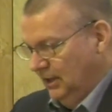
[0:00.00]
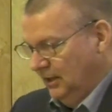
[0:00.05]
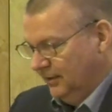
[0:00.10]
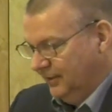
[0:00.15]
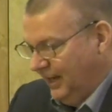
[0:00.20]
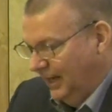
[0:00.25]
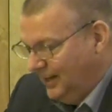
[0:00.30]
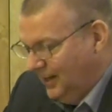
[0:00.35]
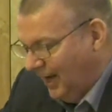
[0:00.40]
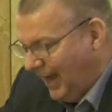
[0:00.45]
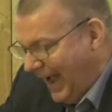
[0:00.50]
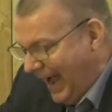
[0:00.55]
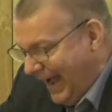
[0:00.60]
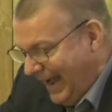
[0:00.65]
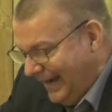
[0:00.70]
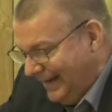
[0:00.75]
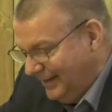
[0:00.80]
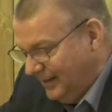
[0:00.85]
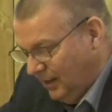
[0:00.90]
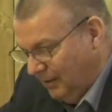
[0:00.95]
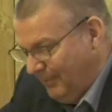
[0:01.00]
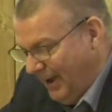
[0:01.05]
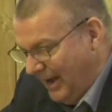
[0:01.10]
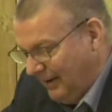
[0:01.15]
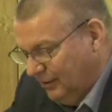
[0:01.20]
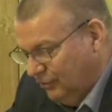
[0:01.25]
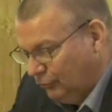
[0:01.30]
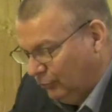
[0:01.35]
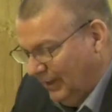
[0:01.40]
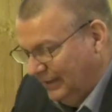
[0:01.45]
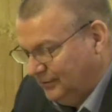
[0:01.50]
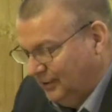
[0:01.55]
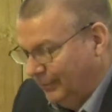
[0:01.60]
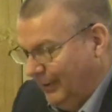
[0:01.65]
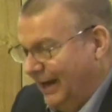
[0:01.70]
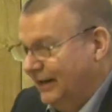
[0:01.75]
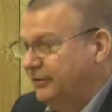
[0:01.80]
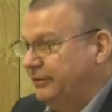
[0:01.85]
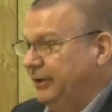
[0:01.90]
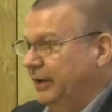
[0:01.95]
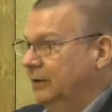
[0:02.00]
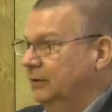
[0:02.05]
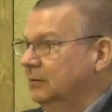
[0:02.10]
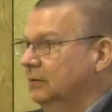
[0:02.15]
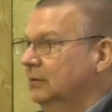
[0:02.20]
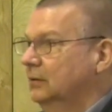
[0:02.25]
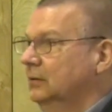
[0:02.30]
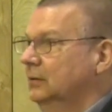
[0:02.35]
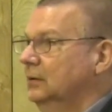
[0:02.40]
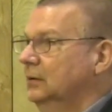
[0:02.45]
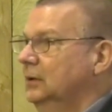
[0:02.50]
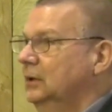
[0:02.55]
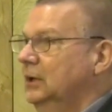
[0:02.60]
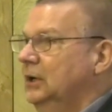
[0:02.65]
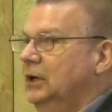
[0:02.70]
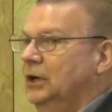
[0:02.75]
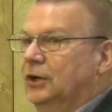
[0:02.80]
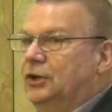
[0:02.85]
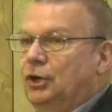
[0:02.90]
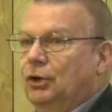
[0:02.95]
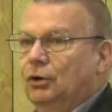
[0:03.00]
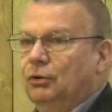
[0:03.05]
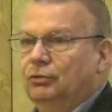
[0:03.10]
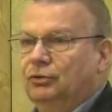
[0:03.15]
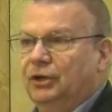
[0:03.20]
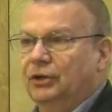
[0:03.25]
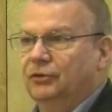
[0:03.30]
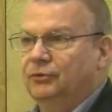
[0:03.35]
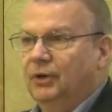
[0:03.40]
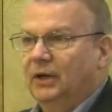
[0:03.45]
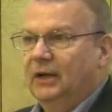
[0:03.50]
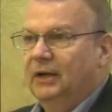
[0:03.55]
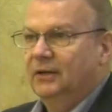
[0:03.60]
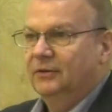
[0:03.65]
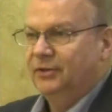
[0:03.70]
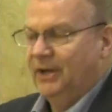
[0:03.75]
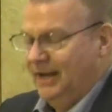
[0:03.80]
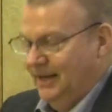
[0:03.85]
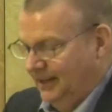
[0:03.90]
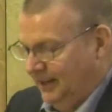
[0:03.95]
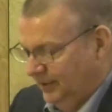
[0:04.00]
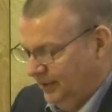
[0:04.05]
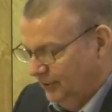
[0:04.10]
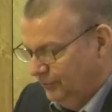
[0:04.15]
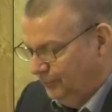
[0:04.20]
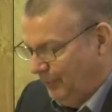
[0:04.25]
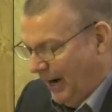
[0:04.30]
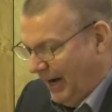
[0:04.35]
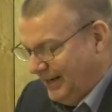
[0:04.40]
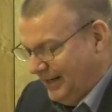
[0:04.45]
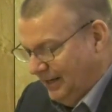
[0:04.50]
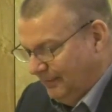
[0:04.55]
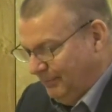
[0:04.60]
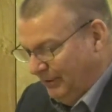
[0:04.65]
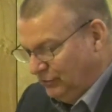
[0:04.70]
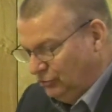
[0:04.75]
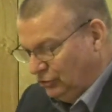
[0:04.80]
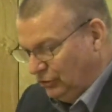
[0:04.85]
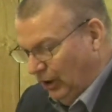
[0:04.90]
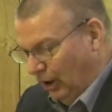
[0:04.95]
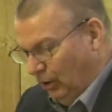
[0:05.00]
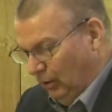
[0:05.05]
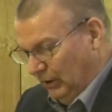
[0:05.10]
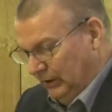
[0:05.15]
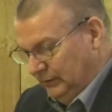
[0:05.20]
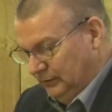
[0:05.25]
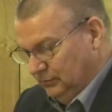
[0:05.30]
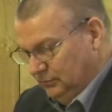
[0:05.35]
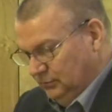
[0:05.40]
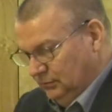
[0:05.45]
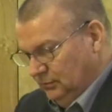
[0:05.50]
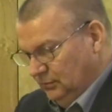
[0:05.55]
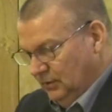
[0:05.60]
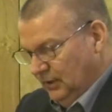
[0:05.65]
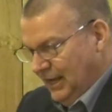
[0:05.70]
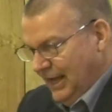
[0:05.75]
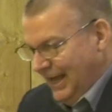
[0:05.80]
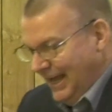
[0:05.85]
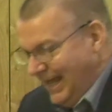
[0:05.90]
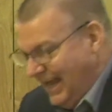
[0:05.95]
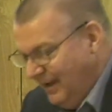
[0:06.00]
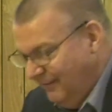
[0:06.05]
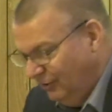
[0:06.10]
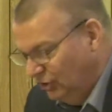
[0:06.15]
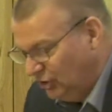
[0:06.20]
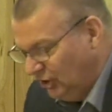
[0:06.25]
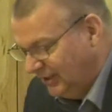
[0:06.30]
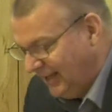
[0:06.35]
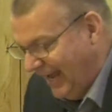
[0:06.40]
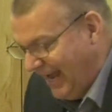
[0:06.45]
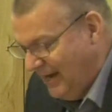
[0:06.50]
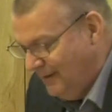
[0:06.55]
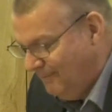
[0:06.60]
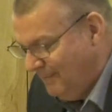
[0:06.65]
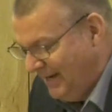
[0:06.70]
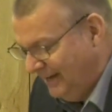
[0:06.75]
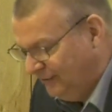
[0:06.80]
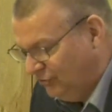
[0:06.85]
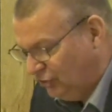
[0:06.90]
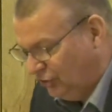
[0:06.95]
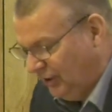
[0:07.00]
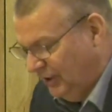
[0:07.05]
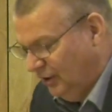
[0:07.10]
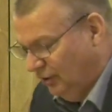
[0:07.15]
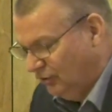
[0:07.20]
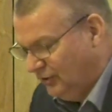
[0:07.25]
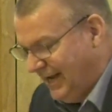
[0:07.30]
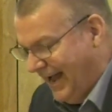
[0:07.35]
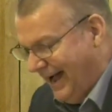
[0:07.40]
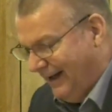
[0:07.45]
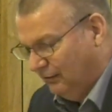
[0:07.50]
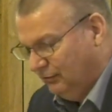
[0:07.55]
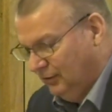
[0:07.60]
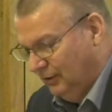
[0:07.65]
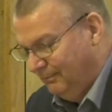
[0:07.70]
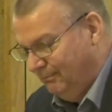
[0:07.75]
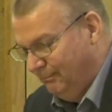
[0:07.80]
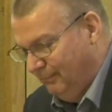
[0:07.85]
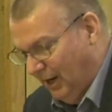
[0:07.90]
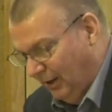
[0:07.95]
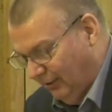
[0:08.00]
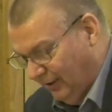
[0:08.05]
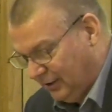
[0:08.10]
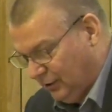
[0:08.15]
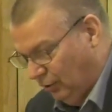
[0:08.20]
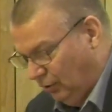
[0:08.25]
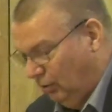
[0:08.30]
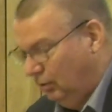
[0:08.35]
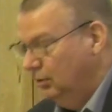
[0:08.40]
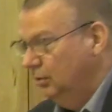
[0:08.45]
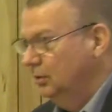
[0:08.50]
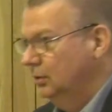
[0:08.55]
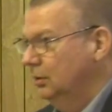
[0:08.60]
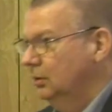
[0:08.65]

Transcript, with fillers: They lied about his resurrection, accused his saying that his body had been stolen. Even today, men still doubt the miracle